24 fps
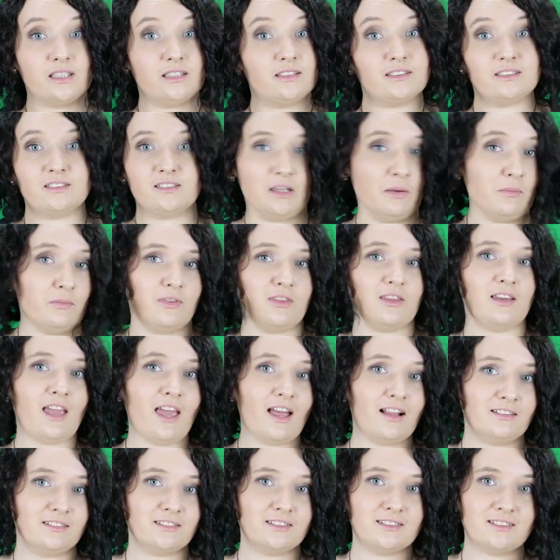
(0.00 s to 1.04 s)
It's something
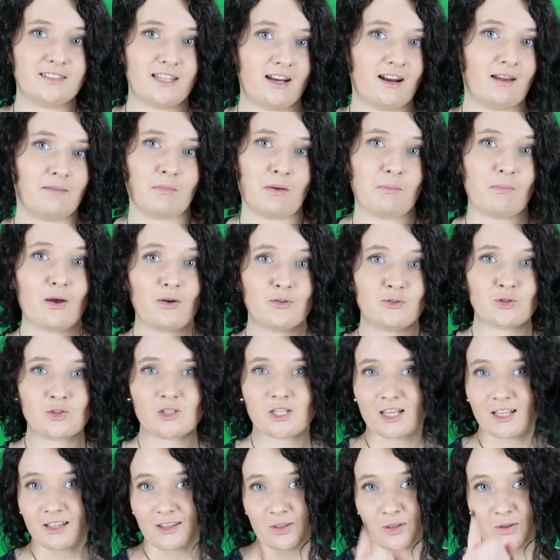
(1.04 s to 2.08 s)
else that I'm about to
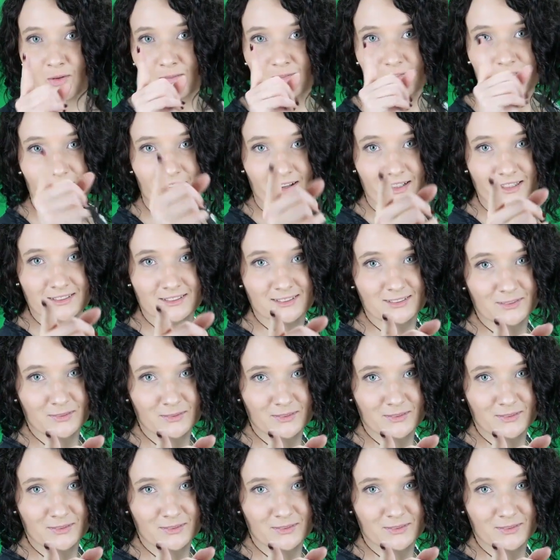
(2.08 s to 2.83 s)
tell you very